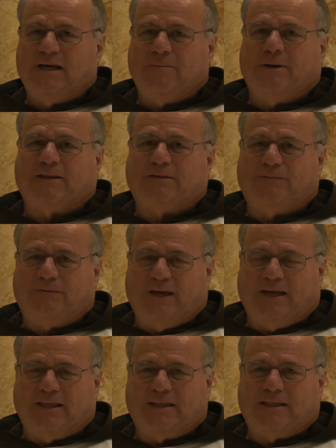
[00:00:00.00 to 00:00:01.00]
about the
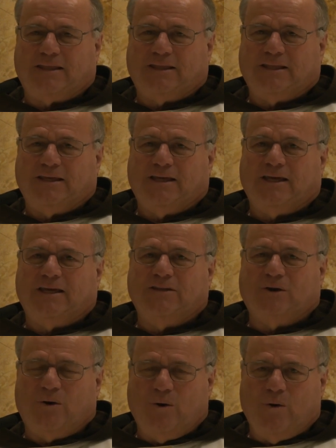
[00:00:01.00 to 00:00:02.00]
faith
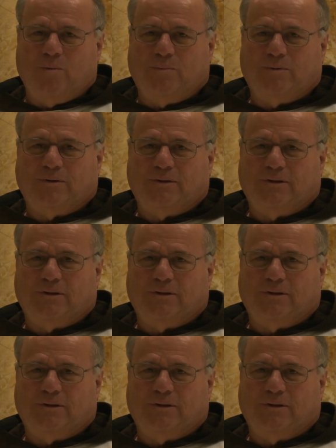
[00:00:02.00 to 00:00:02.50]
and the hope